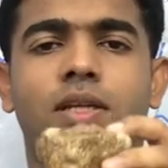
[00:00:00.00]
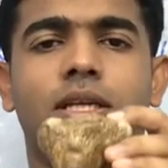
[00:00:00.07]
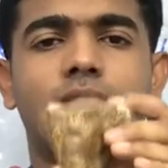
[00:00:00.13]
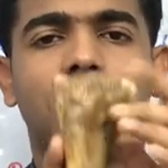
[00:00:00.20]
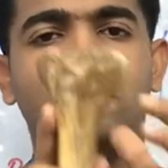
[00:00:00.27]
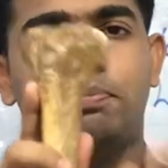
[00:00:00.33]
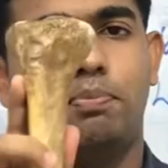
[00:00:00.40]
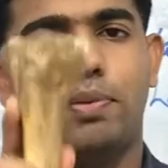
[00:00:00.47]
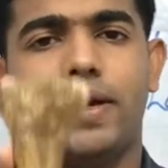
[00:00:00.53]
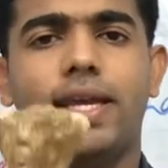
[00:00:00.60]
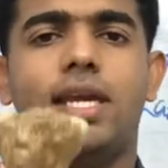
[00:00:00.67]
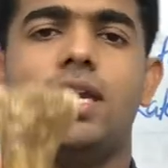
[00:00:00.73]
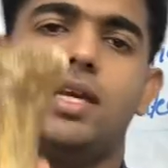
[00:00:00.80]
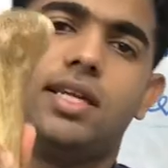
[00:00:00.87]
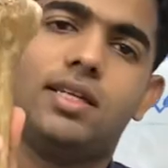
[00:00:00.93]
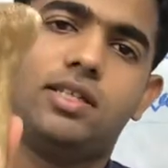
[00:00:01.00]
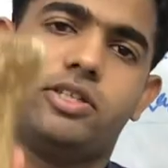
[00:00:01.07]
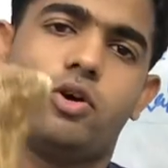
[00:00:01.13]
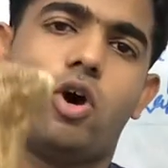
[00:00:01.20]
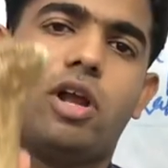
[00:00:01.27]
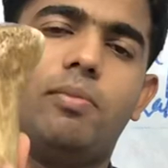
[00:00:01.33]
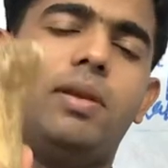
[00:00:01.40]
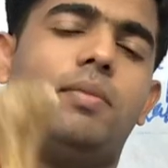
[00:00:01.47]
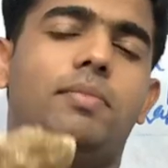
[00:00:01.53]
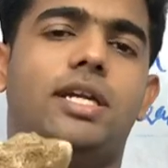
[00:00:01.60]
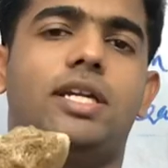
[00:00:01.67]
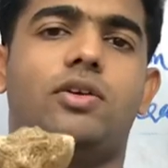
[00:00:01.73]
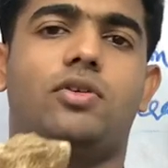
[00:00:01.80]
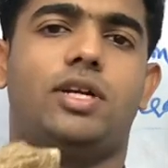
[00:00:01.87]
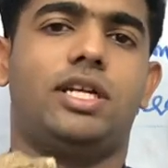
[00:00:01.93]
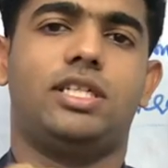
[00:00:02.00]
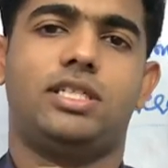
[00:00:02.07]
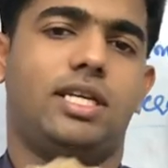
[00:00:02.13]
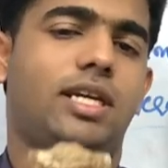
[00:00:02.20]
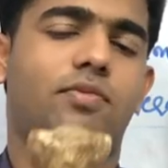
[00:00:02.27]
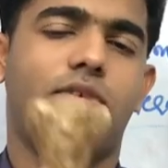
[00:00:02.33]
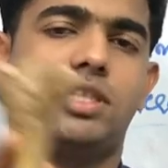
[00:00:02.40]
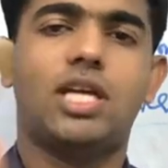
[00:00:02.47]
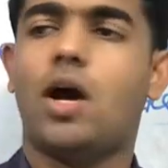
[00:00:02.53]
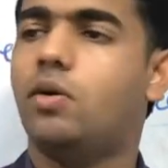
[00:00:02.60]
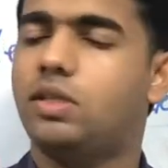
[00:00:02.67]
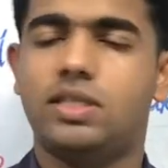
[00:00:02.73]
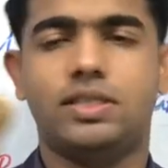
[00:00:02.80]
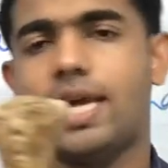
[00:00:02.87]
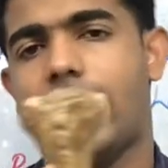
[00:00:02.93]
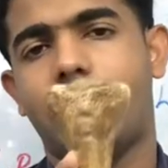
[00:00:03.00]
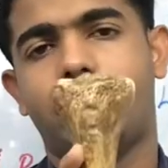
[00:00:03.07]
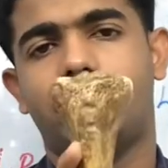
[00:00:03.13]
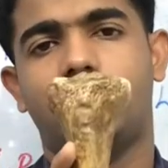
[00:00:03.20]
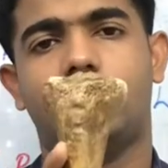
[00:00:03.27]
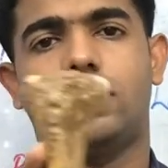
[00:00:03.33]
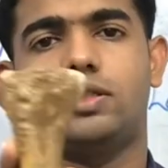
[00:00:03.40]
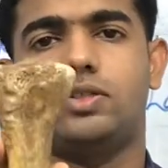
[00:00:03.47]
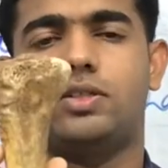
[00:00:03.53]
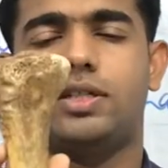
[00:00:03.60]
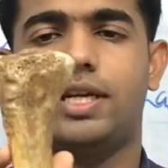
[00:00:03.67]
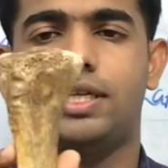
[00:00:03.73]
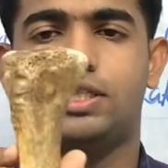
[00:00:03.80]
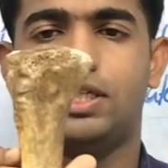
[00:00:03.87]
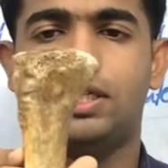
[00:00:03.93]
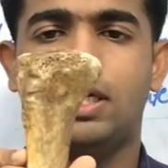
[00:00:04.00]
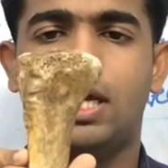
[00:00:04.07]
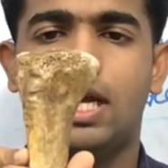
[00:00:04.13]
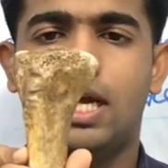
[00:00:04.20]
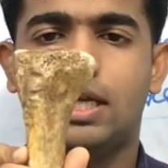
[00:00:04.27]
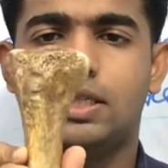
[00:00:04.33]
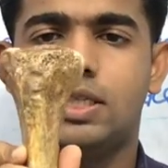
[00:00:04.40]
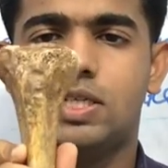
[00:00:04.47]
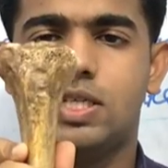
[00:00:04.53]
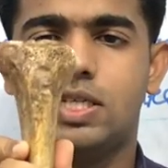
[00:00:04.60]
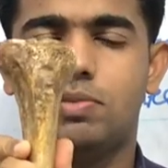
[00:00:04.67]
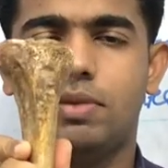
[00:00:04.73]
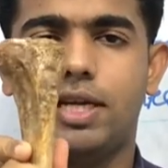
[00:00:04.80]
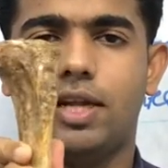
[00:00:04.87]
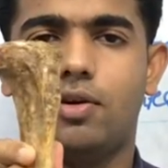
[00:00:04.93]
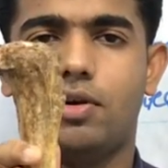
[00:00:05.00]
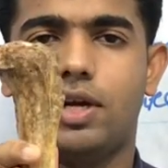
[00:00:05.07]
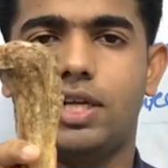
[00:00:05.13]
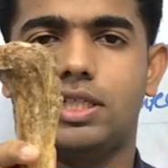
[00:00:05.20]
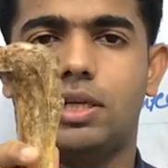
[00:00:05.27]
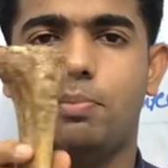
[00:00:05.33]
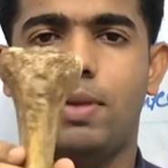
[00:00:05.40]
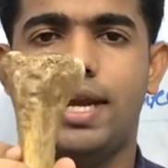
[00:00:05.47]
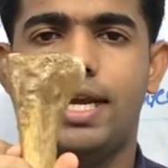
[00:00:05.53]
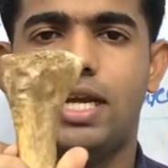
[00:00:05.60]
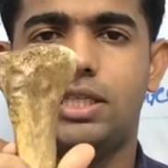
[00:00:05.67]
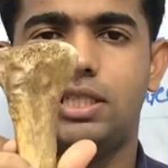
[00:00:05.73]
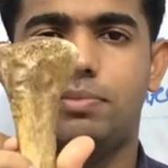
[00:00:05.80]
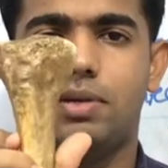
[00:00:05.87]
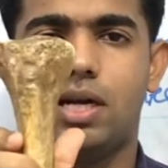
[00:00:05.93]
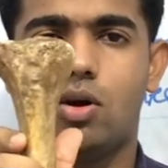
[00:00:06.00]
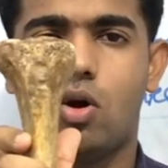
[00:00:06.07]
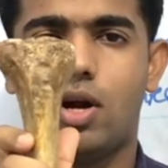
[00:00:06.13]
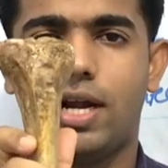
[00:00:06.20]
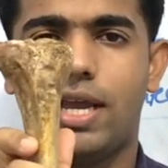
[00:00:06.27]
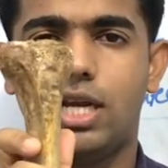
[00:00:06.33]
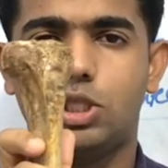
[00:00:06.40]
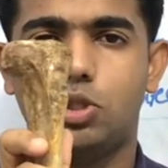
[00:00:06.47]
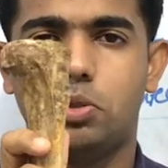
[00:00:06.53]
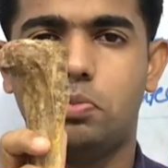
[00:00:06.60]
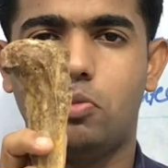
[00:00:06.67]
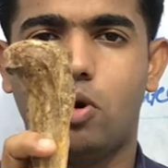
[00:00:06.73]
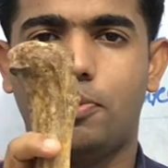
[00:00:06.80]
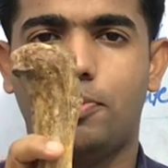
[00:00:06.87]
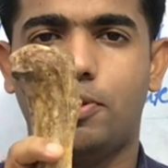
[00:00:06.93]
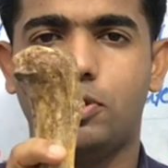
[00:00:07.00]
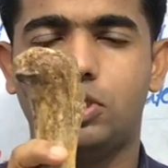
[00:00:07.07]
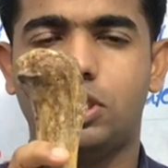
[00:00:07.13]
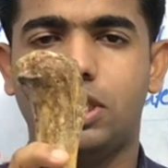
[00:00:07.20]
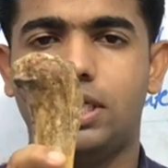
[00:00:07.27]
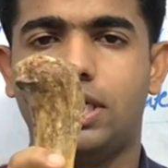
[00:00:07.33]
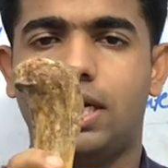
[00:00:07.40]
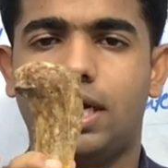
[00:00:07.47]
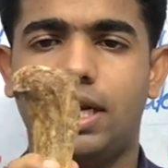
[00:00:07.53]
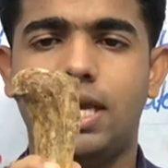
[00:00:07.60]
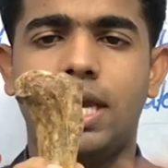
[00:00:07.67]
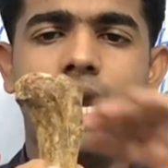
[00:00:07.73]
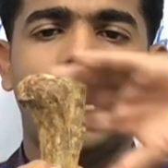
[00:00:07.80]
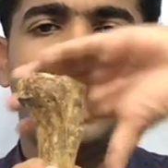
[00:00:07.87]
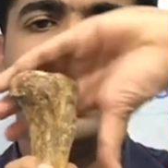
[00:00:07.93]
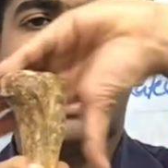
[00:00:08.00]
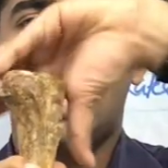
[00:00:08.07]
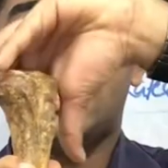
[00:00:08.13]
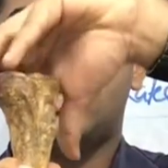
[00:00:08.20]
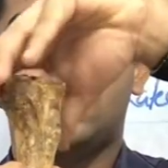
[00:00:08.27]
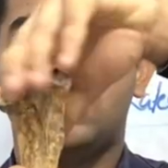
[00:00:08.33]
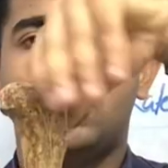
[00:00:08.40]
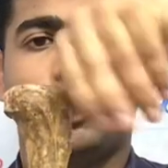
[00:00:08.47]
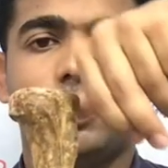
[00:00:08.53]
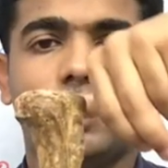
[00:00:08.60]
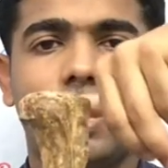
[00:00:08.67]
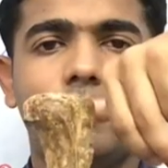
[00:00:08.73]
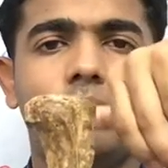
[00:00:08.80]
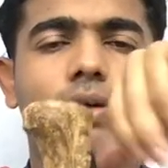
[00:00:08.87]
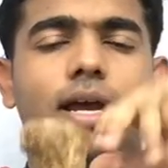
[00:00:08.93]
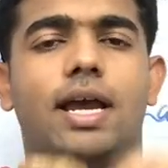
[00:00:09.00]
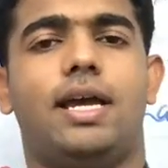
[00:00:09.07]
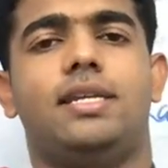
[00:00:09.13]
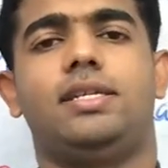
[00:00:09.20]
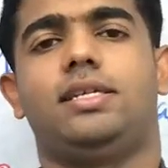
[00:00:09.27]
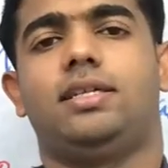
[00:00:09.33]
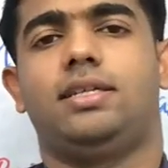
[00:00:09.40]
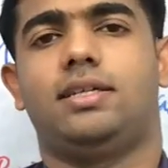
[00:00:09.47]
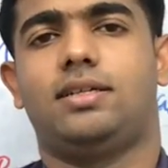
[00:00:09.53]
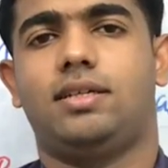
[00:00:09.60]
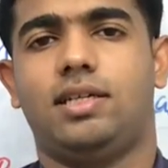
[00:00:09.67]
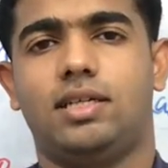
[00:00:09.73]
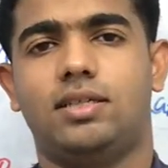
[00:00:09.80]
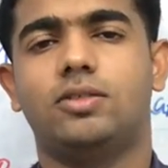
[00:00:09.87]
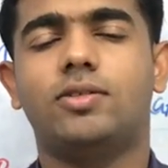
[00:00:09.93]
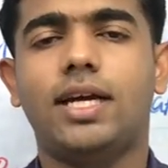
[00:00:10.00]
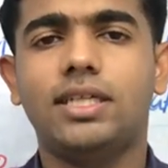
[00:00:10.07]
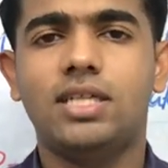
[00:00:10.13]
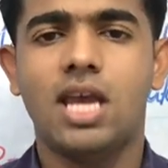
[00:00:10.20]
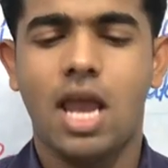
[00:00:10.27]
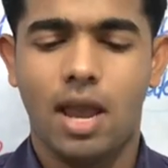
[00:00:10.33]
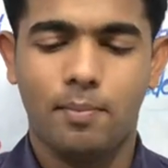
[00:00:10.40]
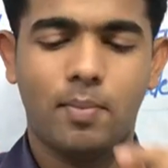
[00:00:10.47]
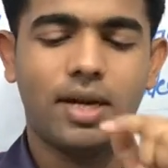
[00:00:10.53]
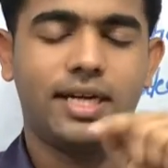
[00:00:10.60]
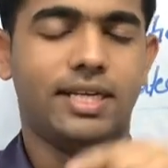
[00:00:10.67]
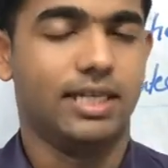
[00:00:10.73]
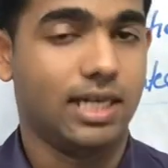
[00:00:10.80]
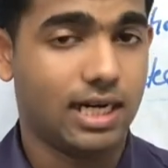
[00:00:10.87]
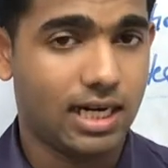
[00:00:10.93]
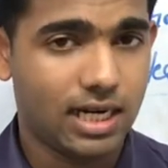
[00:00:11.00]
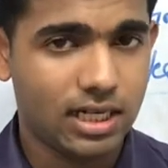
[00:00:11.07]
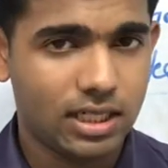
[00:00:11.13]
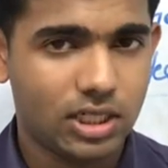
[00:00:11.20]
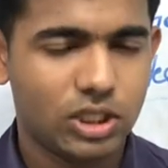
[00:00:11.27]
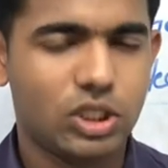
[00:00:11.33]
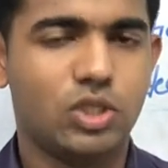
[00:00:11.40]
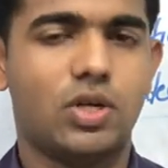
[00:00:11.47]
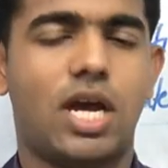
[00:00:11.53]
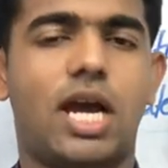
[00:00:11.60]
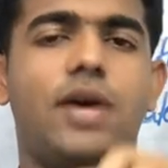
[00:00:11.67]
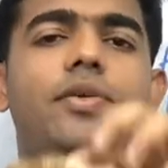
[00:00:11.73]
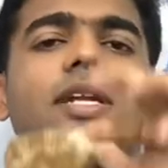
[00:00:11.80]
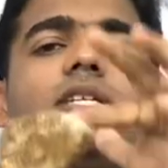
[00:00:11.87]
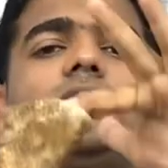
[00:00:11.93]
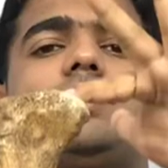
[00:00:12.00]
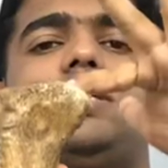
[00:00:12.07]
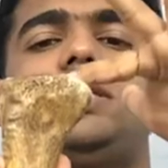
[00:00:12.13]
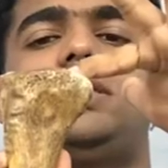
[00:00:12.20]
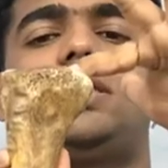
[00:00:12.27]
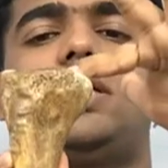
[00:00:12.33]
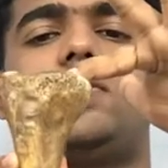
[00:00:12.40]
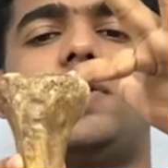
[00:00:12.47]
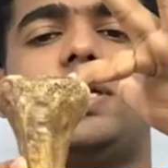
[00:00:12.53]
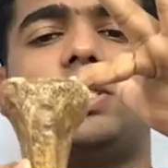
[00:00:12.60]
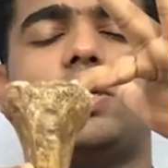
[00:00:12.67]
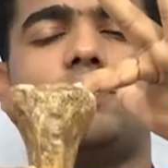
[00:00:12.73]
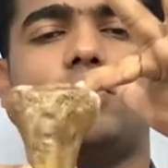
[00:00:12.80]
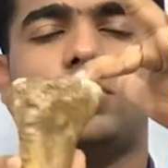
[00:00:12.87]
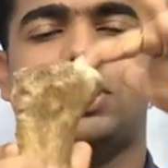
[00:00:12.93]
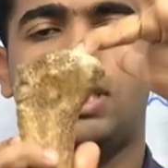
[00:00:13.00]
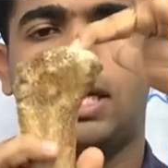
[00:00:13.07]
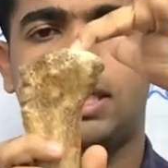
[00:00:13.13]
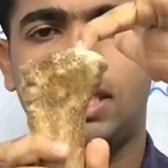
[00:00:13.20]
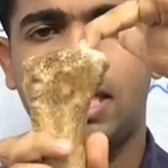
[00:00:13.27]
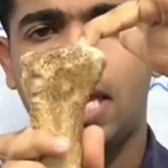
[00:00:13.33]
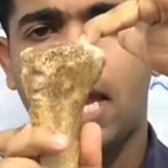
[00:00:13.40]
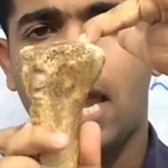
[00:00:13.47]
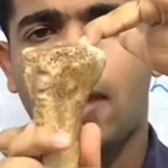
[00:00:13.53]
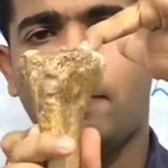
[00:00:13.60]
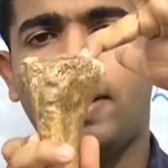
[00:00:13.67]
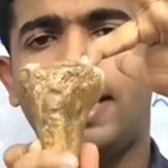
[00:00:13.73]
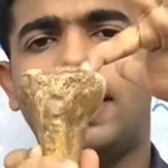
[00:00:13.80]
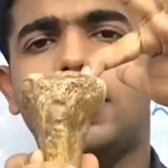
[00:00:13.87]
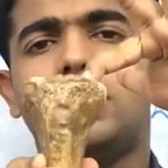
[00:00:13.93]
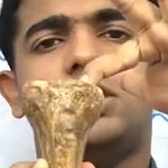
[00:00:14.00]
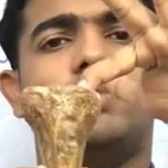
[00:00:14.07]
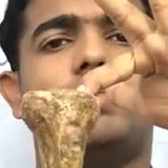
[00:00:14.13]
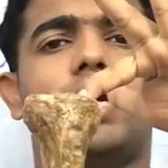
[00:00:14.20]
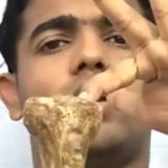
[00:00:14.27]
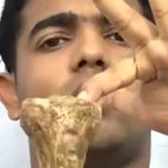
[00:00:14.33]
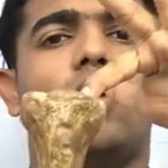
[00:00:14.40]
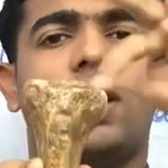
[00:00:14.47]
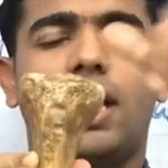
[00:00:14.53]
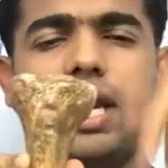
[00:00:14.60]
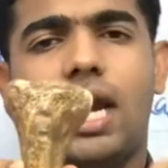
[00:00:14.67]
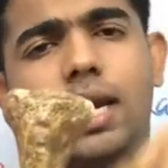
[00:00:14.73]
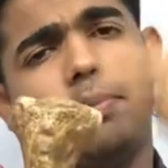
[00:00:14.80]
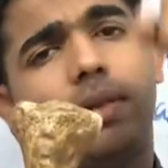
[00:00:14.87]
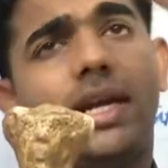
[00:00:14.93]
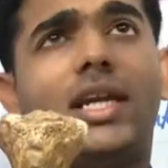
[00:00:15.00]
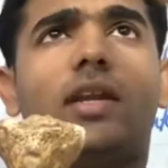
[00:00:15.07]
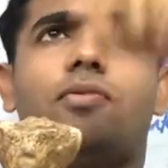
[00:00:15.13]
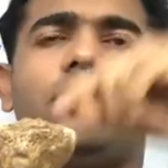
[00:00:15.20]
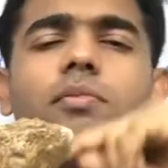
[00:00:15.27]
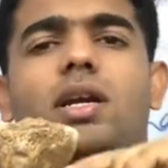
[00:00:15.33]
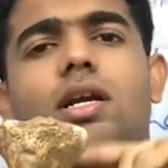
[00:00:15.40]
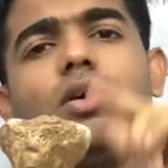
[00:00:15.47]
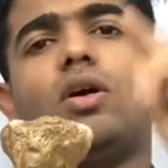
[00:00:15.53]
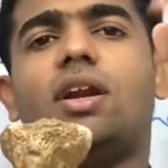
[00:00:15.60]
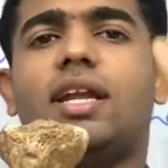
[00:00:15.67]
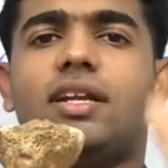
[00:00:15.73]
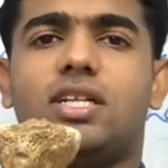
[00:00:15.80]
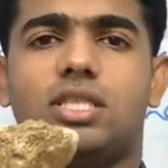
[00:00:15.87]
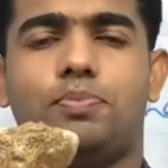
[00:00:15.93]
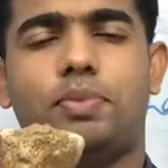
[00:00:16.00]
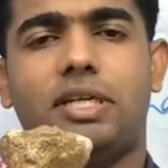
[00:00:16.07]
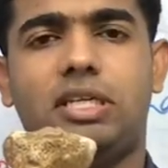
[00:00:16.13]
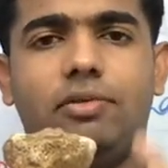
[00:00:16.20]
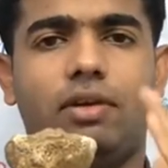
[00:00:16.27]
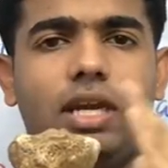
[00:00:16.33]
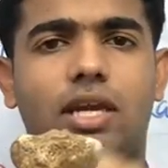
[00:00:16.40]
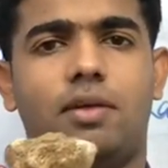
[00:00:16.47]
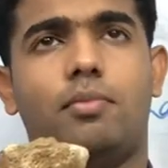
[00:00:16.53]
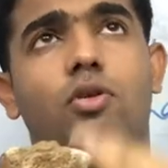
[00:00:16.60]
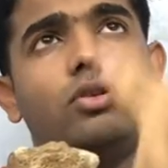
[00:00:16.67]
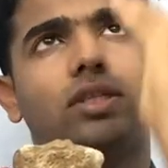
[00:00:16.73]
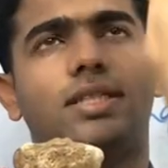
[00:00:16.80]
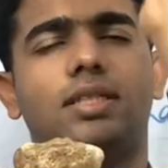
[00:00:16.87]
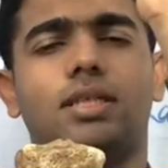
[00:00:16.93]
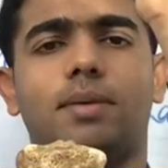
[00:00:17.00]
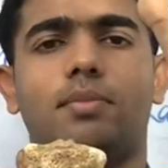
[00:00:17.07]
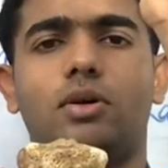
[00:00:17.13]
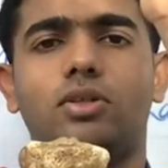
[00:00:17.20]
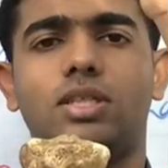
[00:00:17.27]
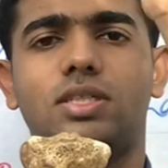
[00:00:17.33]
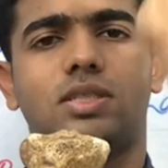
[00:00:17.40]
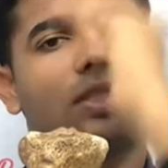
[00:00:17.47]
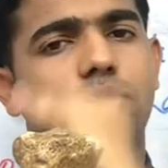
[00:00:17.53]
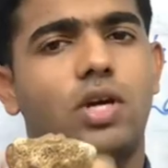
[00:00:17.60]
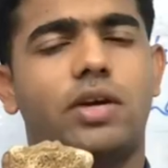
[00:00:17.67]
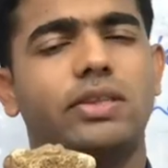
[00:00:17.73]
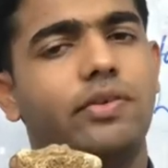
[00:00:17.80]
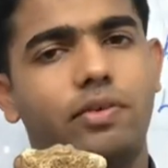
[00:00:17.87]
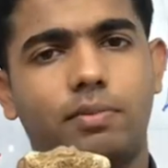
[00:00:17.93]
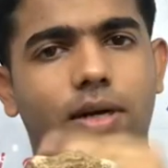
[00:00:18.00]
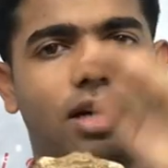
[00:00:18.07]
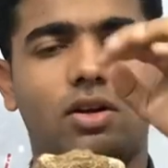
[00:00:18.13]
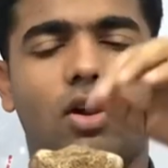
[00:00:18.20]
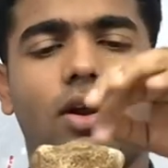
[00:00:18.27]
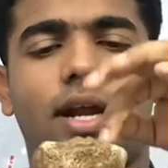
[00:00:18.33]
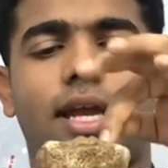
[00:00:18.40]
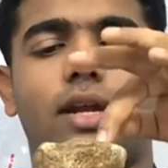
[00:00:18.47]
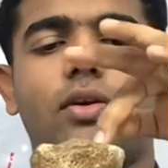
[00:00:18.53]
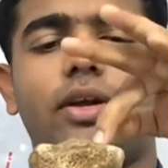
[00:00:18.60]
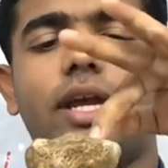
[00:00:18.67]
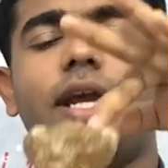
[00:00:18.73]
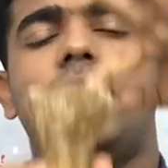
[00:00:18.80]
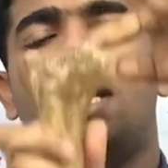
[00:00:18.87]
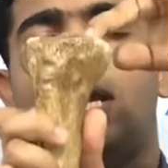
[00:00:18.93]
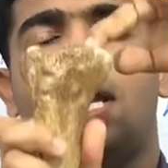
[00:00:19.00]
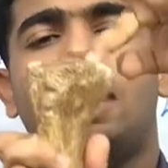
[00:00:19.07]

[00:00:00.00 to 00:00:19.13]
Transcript: Simply in normal medial rotation without this axis consideration, this is medial rotation. Medial tibial condyle should move posteriorly, lateral should come anteriorly, right? But here you have a restricted range of motion at the medial tibial condyle and medial femoral condyle respectively. Above this you have the femoral condyle, okay?